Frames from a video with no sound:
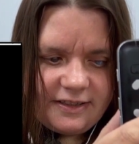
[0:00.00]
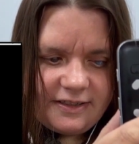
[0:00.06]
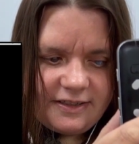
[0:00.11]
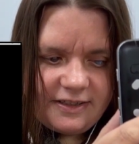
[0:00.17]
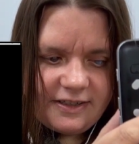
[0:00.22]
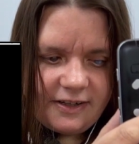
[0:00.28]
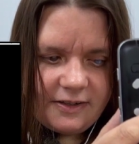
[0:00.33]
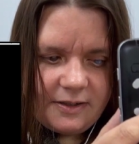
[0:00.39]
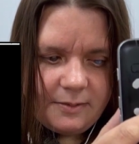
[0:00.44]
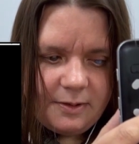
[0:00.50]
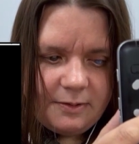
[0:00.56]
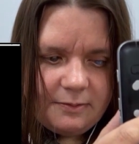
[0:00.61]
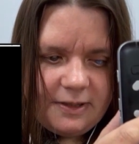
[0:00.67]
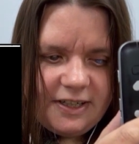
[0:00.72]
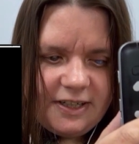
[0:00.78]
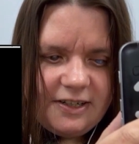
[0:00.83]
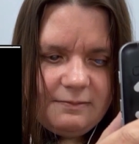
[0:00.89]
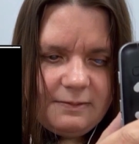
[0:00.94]
Document
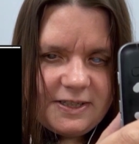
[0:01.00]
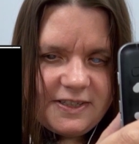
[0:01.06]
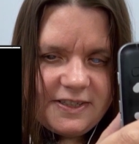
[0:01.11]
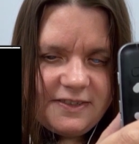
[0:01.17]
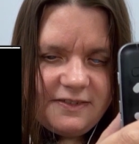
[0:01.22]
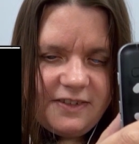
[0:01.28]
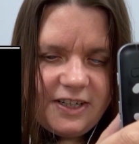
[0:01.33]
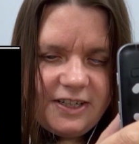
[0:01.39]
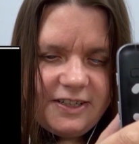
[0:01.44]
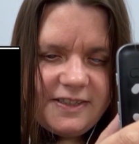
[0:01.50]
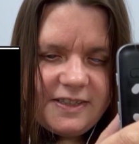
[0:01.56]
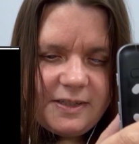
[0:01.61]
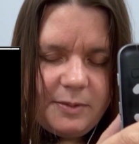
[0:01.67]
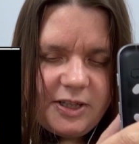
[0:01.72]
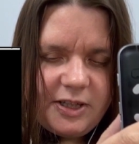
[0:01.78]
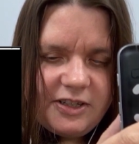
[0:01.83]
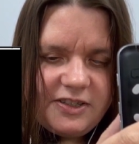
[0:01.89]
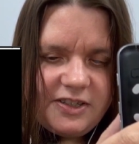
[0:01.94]
Reader, which is very
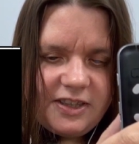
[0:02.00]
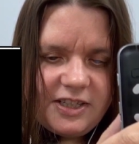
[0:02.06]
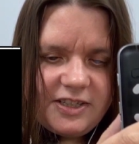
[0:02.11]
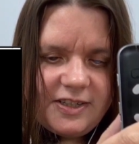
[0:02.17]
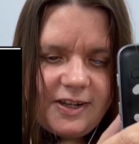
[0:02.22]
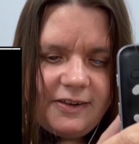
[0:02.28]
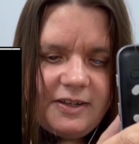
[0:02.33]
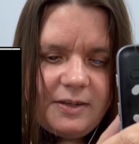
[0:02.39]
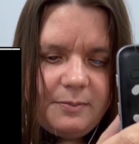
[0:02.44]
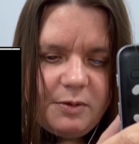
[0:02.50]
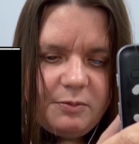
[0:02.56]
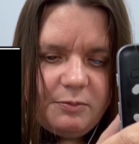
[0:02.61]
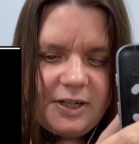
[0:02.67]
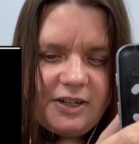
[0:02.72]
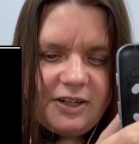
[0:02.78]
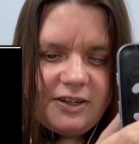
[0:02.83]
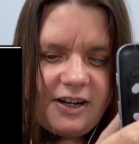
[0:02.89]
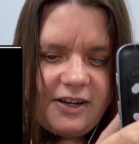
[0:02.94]
similar to the Document
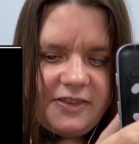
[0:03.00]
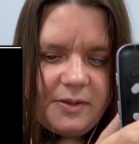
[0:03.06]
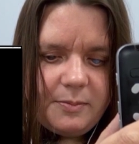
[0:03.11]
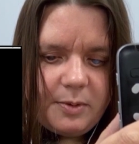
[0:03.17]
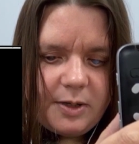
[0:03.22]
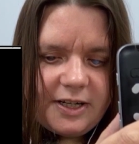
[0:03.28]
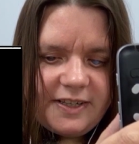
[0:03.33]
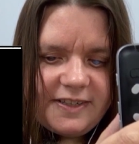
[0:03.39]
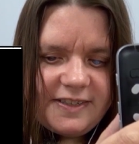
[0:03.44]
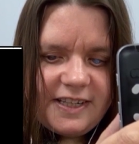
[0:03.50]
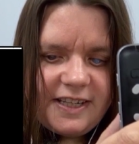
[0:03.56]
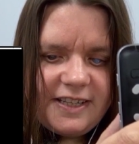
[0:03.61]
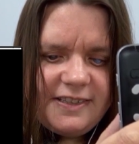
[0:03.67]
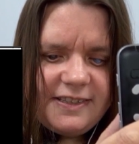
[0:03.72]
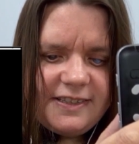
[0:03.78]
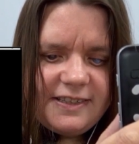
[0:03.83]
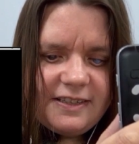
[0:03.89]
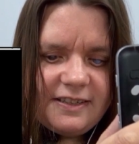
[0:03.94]
Reader on the Braille Sense.